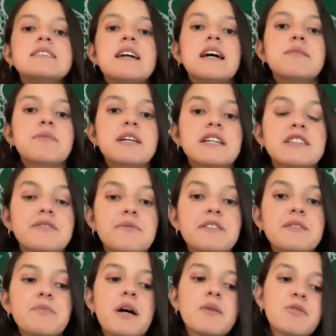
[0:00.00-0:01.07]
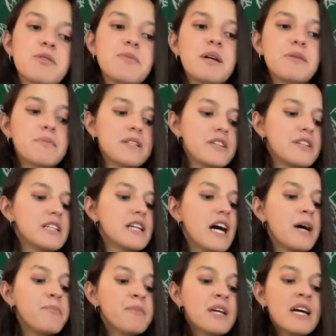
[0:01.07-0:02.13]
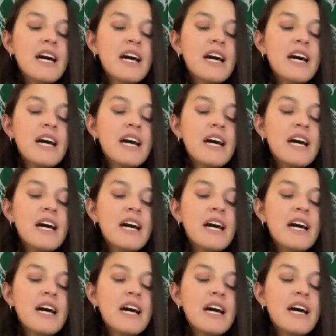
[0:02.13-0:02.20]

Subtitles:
my husband's mom, or my mother-in-law.